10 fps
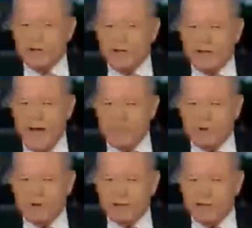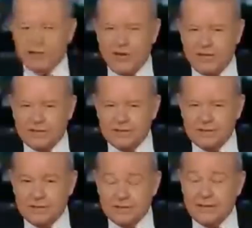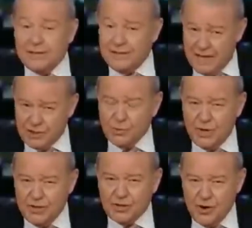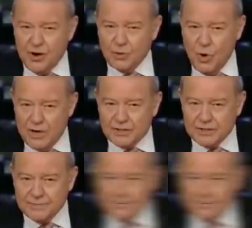to the Capitol," he said. And that's where the crowd went.